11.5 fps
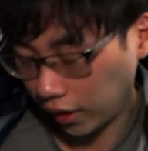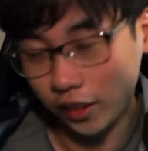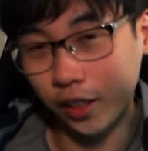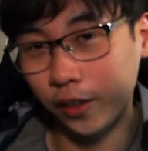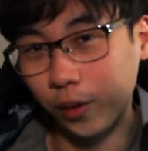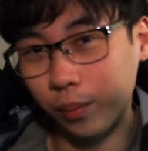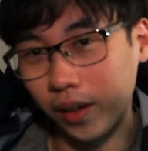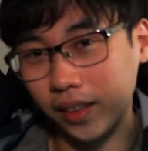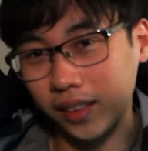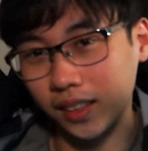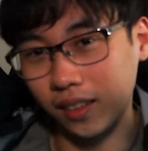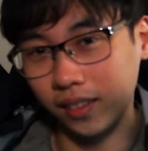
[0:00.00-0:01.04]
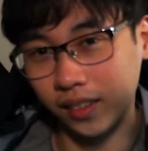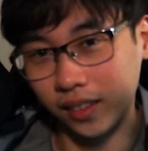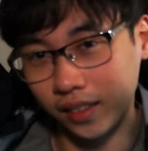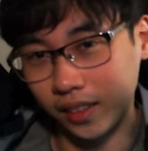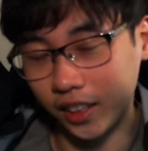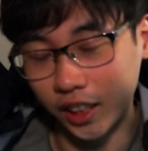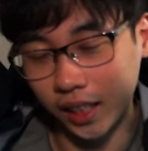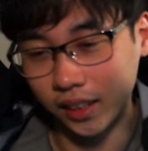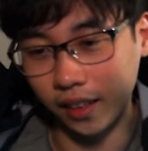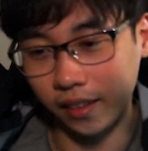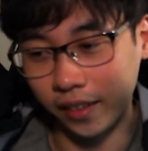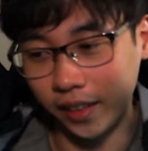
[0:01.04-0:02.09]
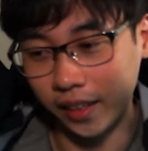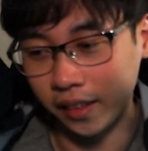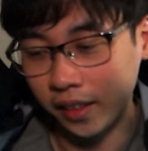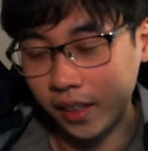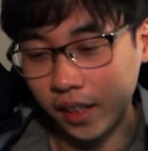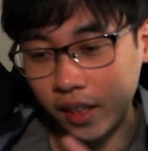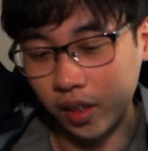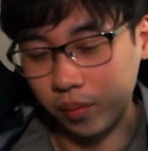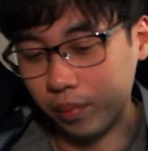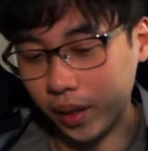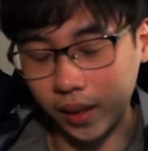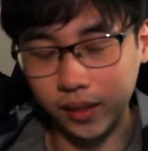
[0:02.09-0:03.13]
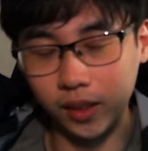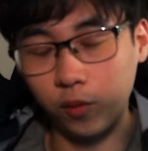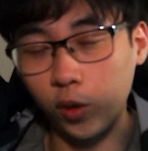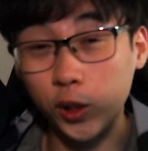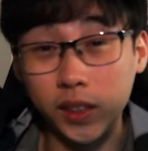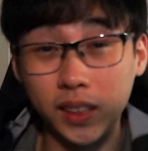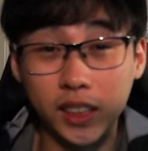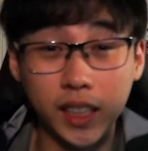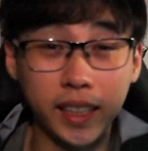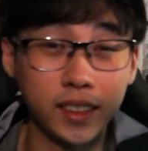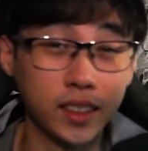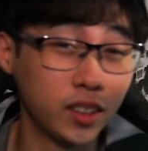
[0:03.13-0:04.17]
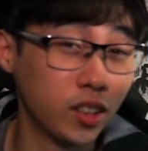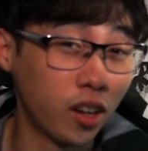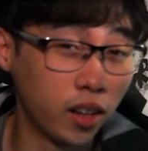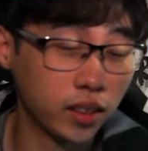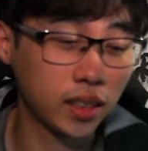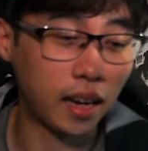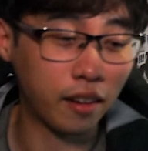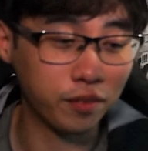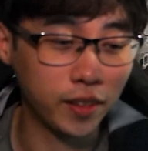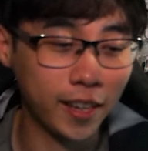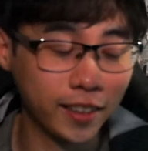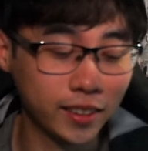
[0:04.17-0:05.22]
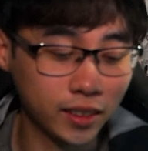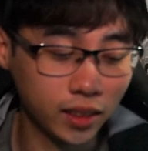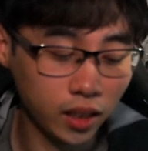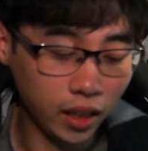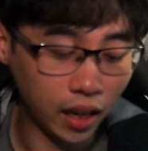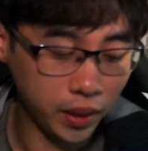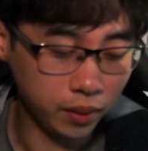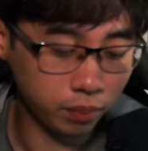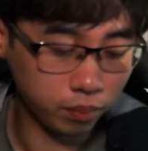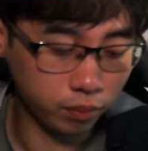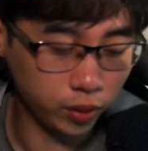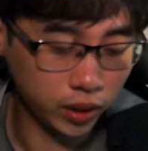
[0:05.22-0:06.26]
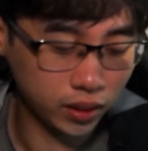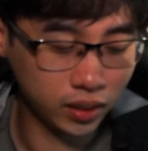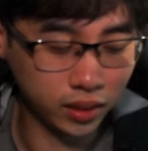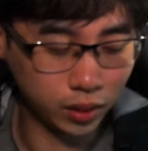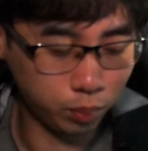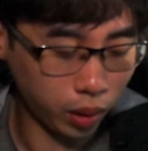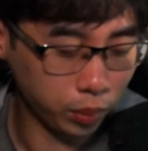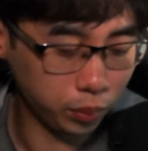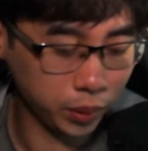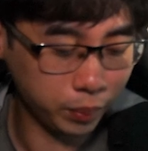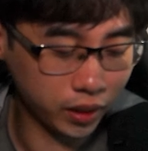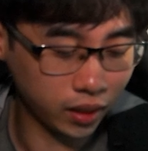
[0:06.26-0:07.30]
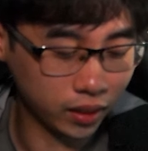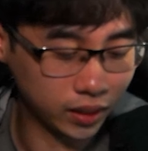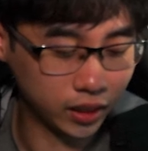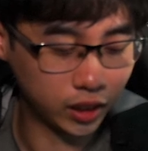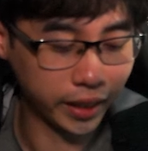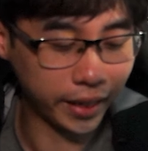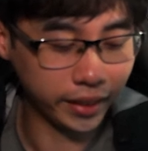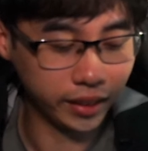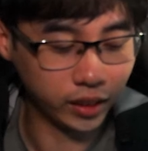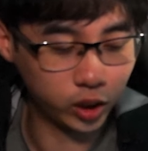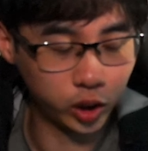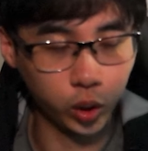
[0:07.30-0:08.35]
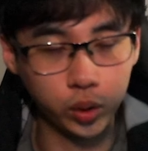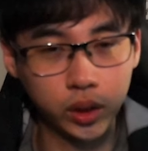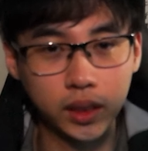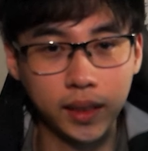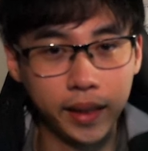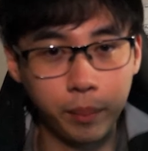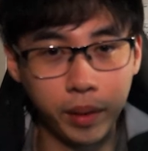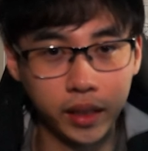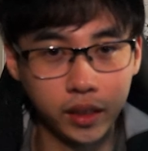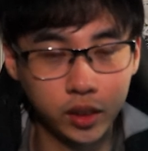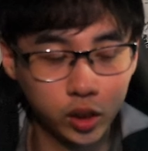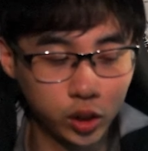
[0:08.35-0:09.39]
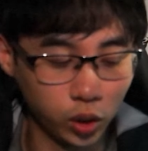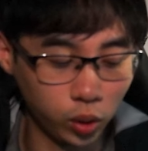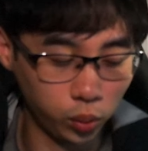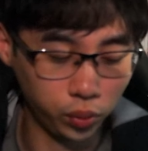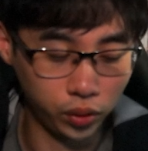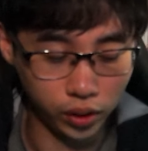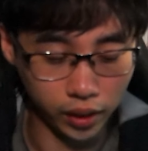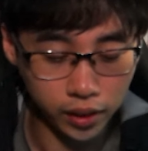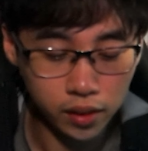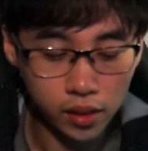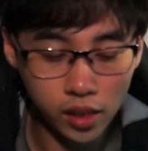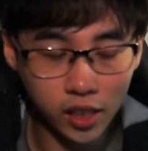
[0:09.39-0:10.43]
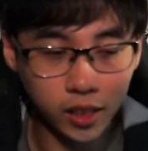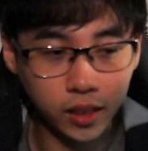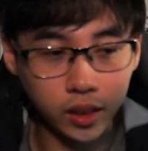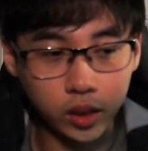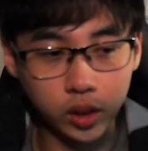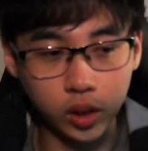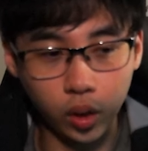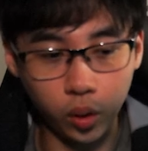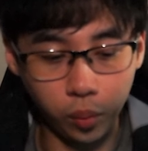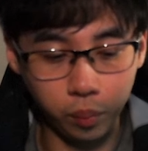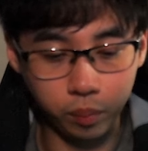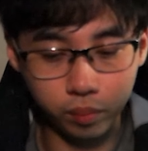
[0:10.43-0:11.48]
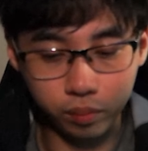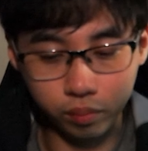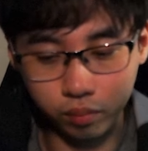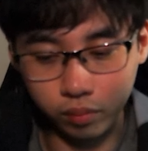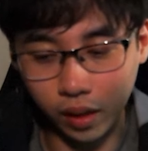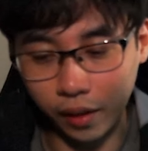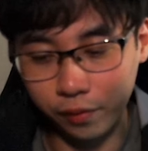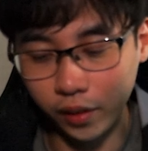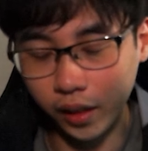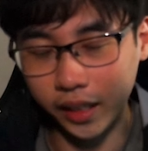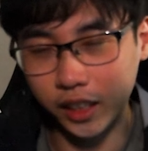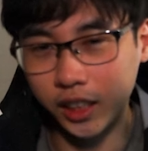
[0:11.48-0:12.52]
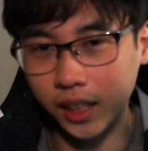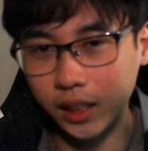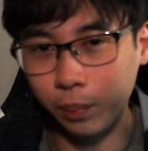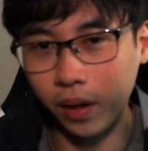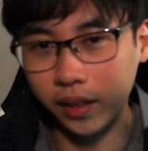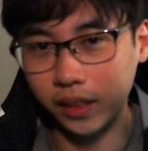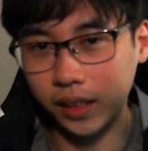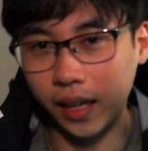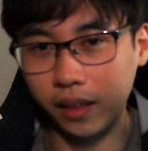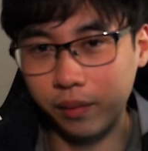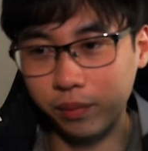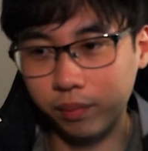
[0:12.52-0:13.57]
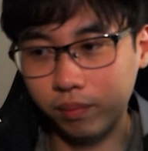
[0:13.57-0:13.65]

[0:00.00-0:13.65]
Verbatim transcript: internal pockets on the chest area, but unfortunately this jacket does not have that. Main reason is probably because this jacket is so slim and it's so thin, so I feel like a chest pocket kind of